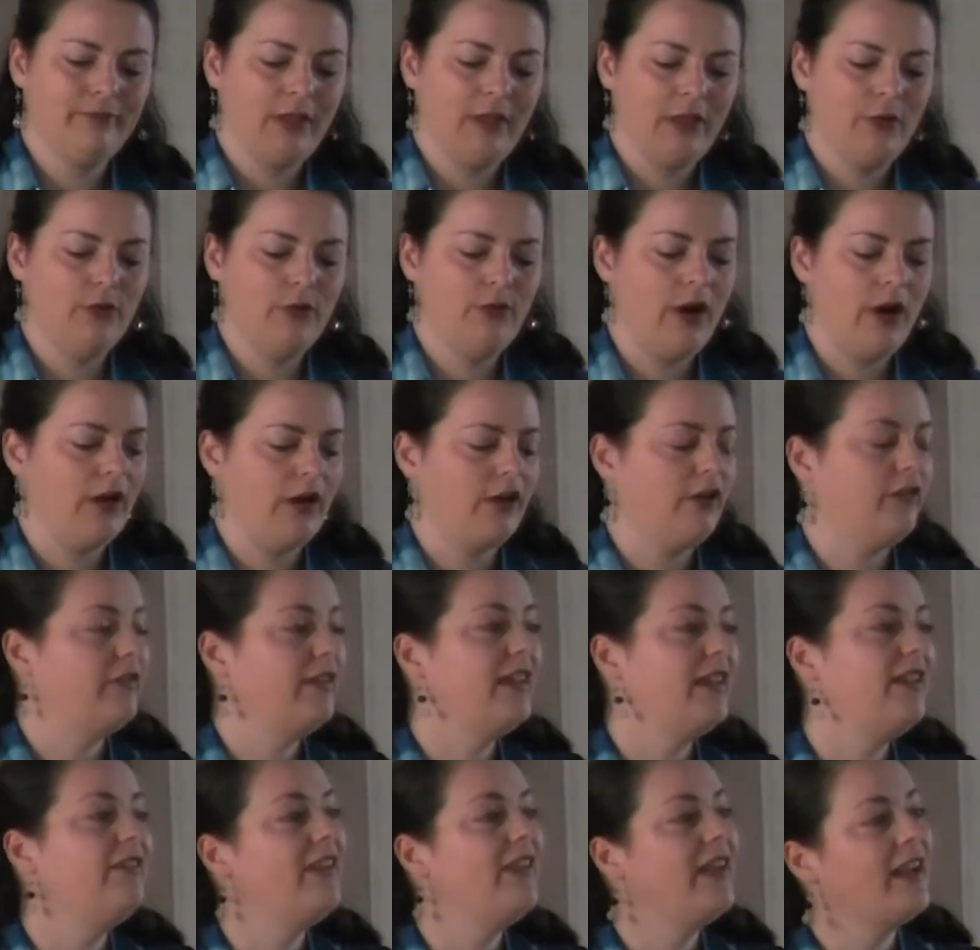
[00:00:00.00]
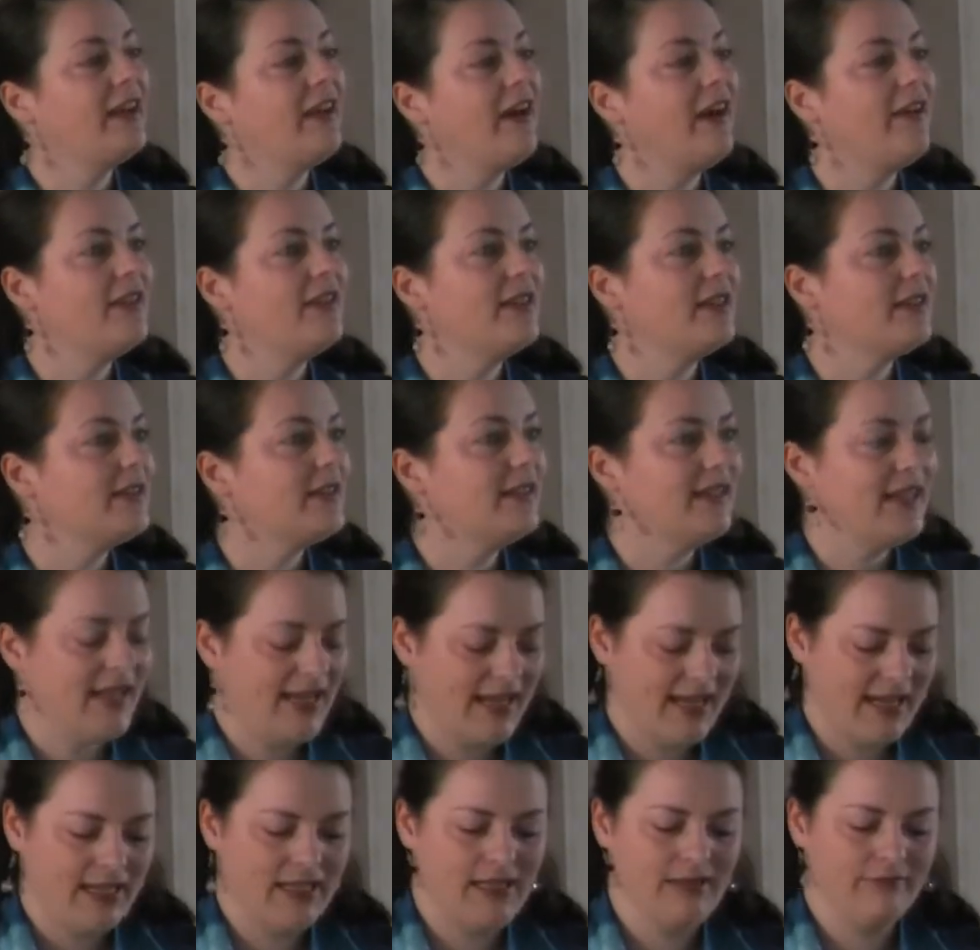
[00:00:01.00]
who are grieving on this
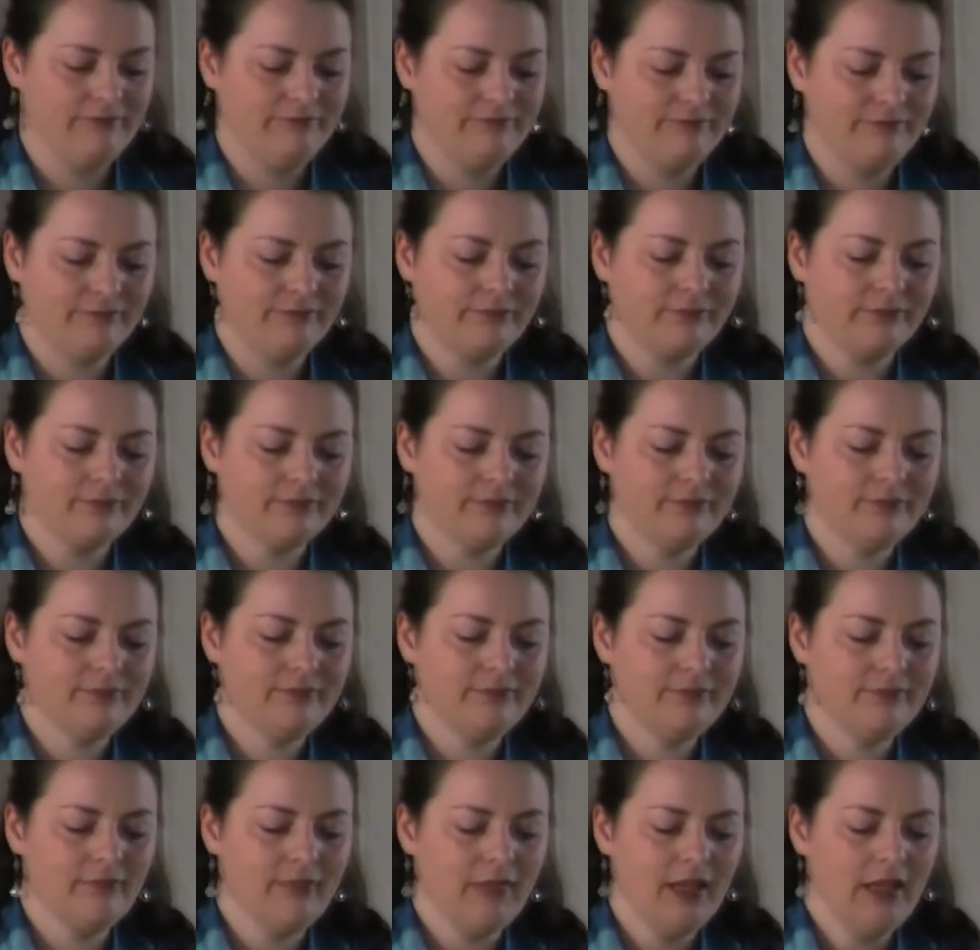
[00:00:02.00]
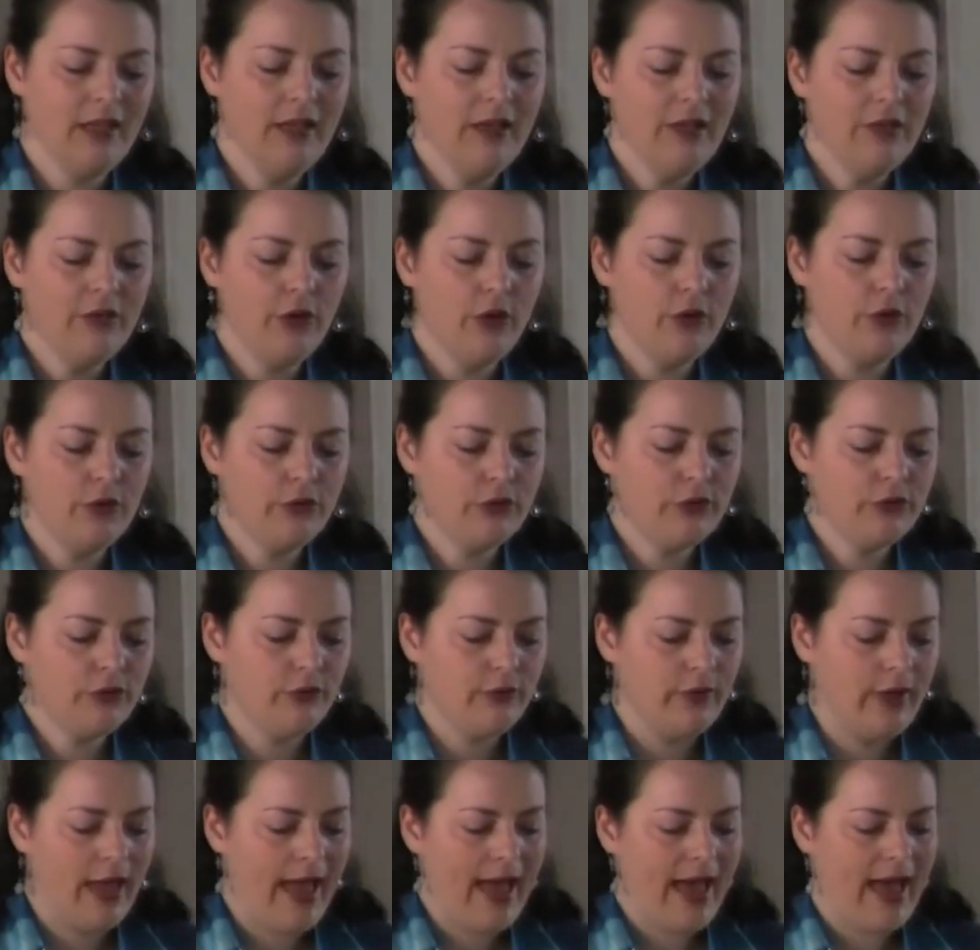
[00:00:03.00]
day, those
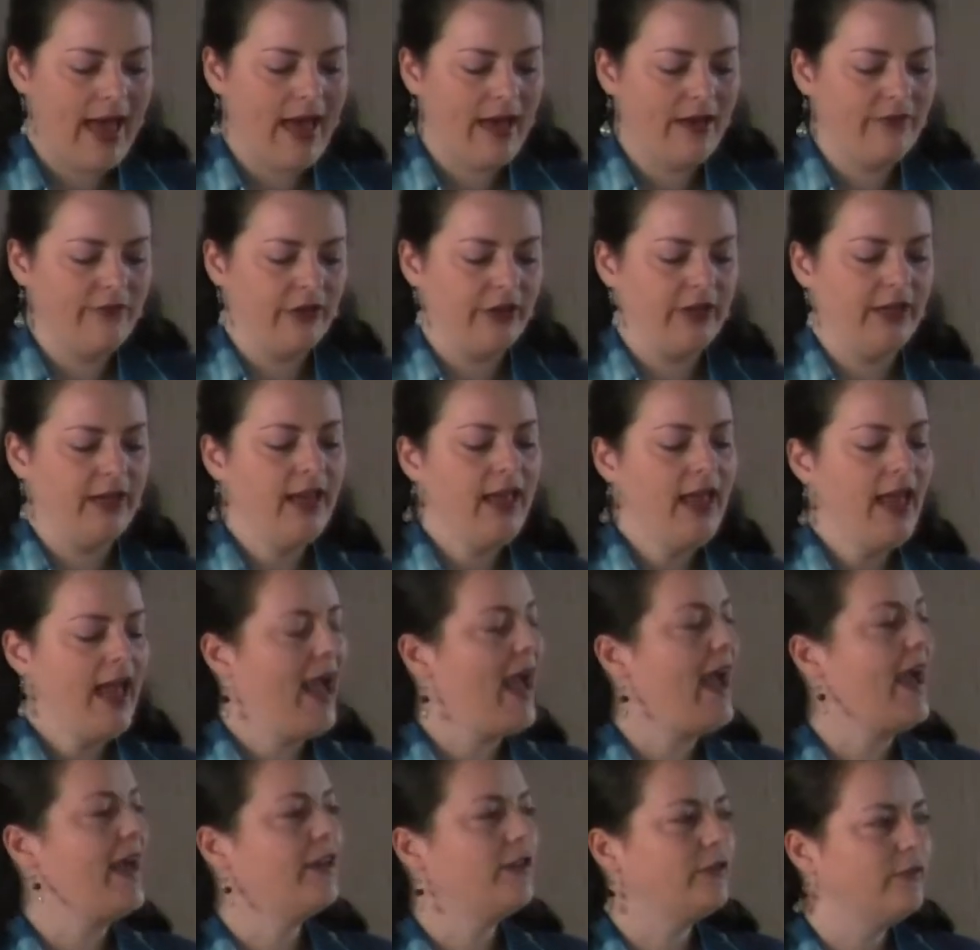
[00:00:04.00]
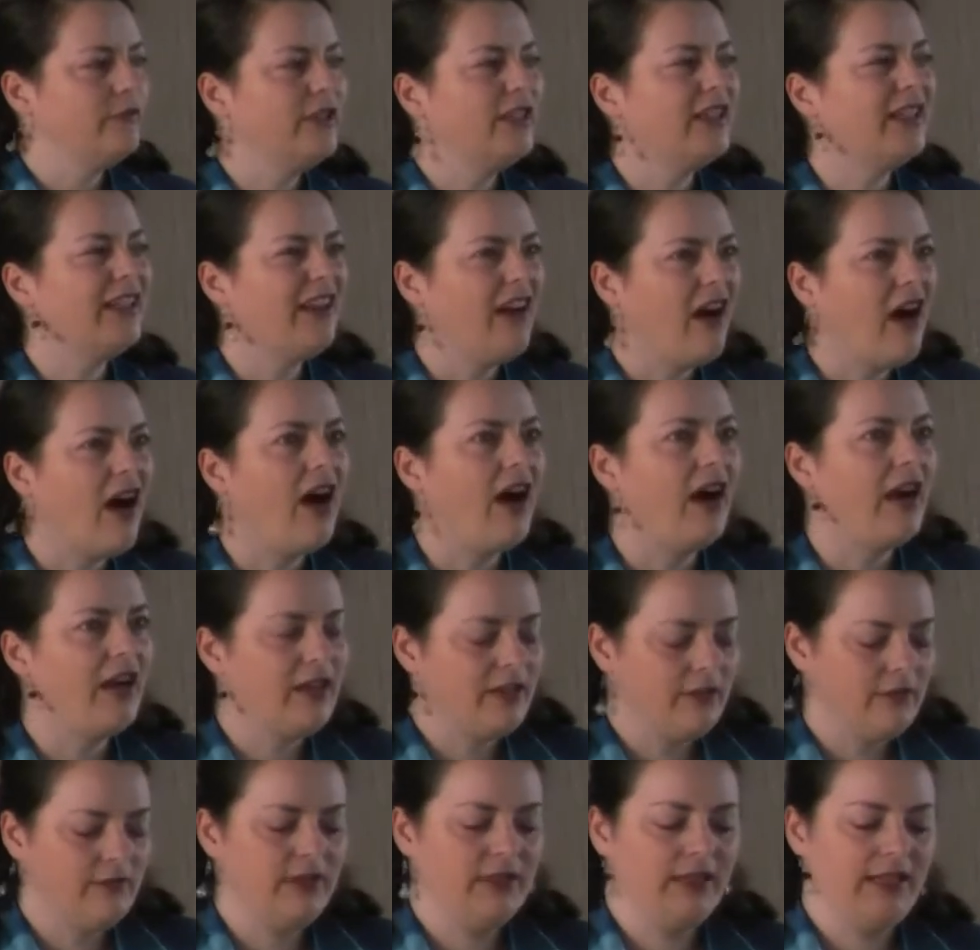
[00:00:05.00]
who have or had a really
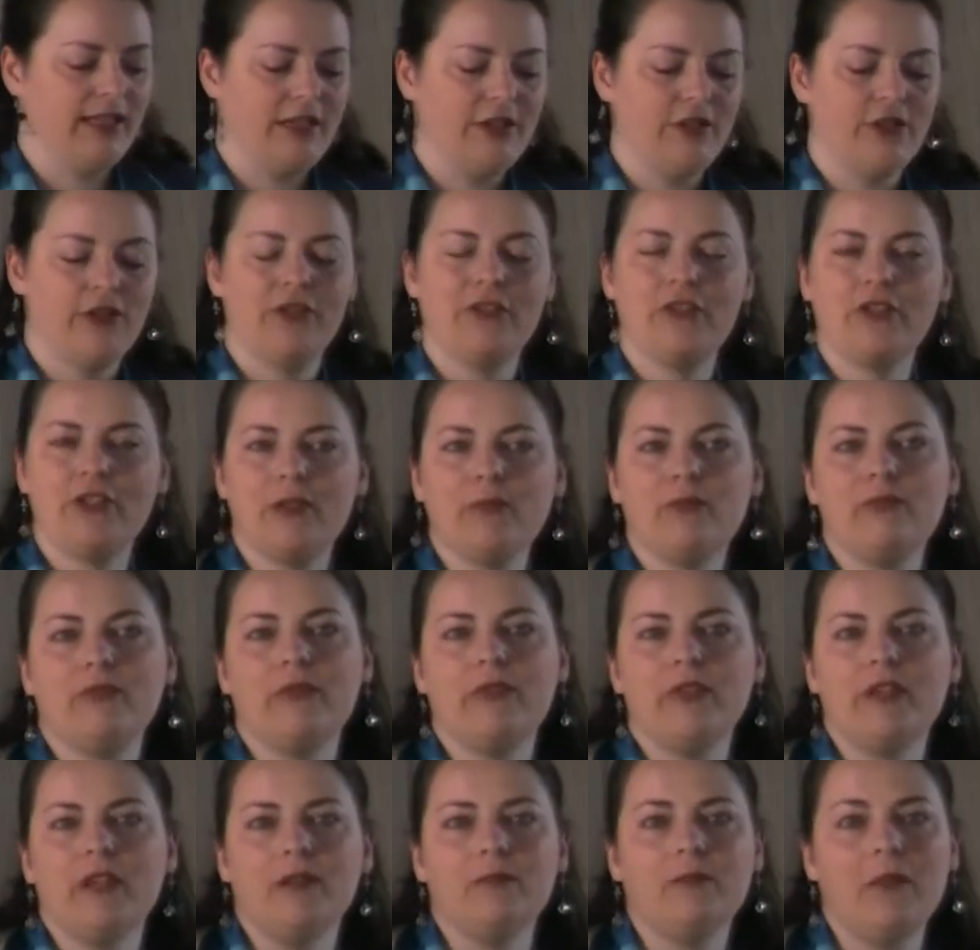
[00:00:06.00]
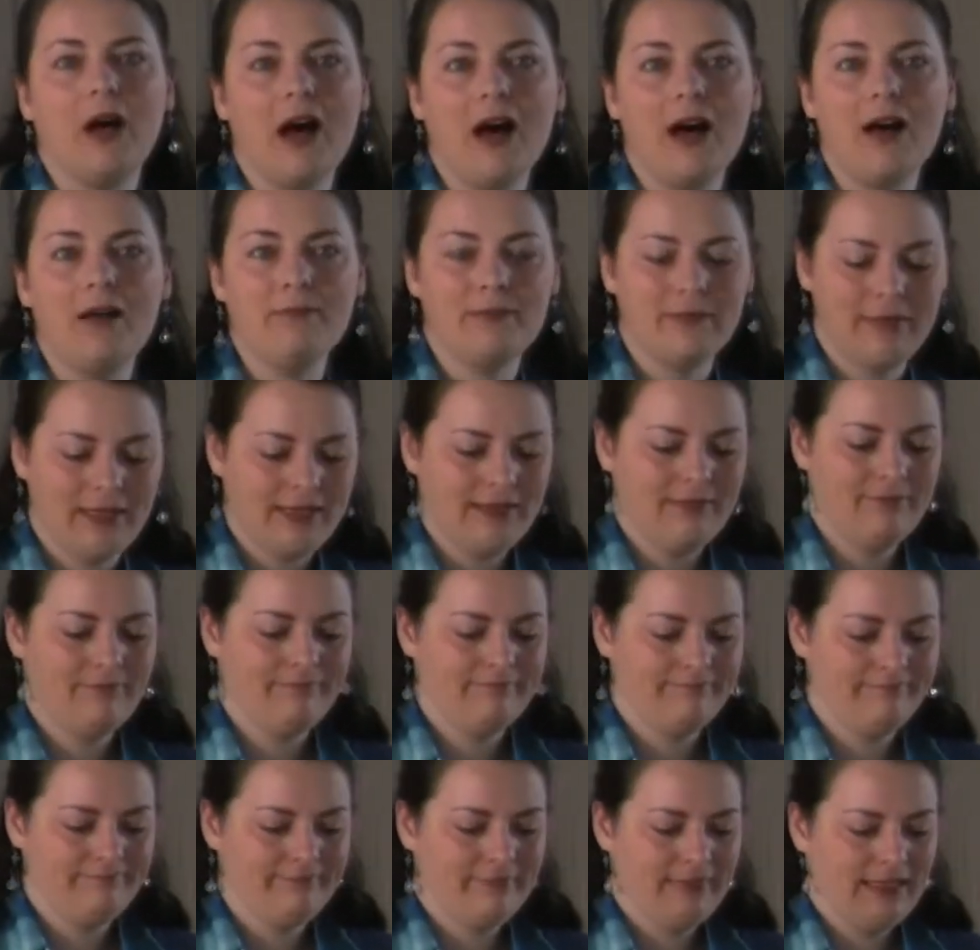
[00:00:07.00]
hard relationship with their moms,
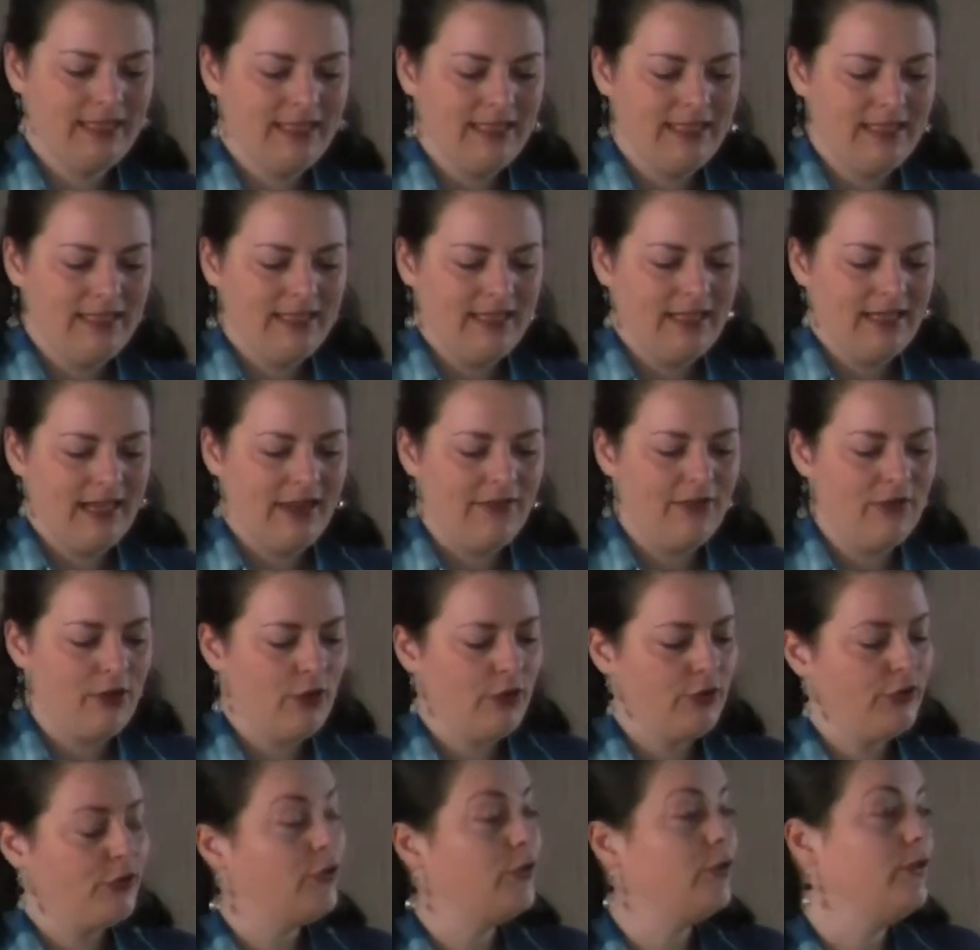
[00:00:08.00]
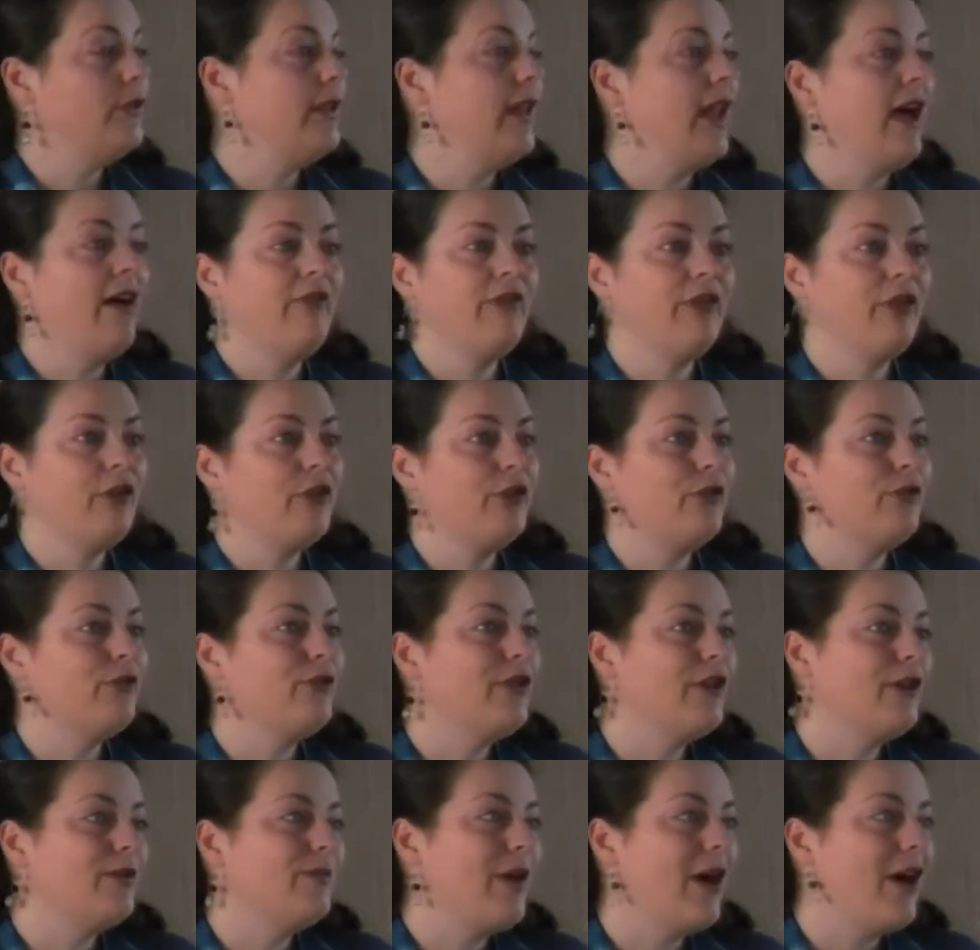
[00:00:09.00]
and those who never knew
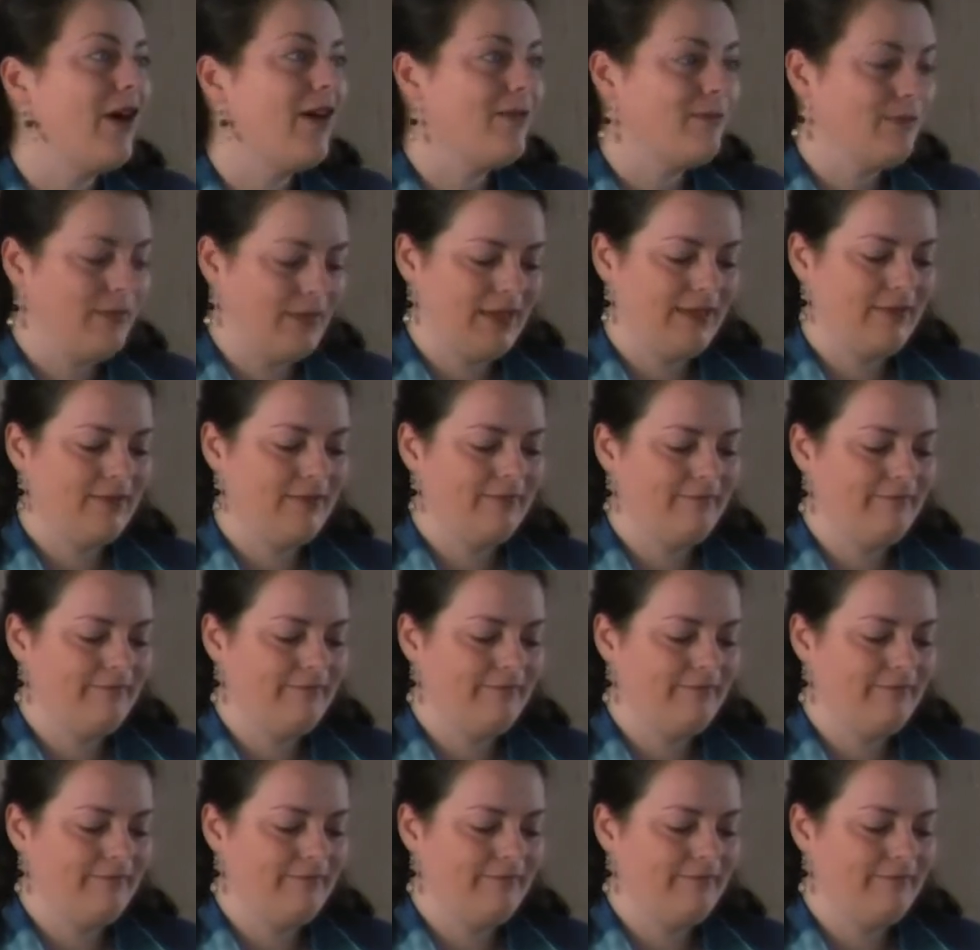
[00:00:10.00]
their moms.